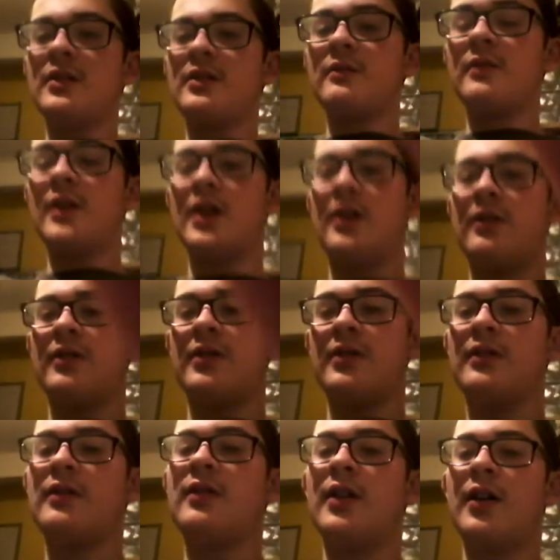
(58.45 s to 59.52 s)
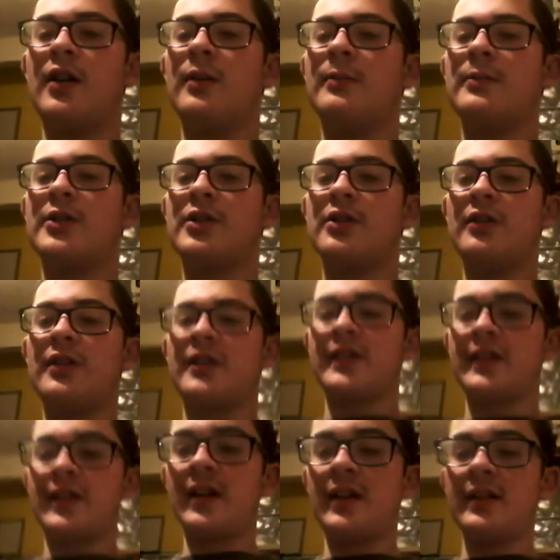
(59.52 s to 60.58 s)
Well, I'm sure as
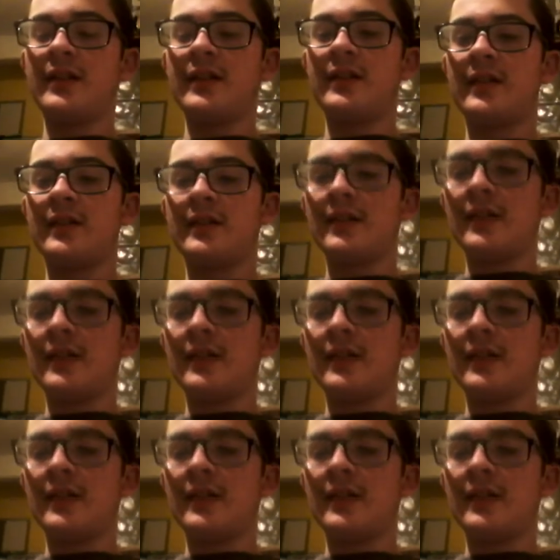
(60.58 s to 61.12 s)
hell this is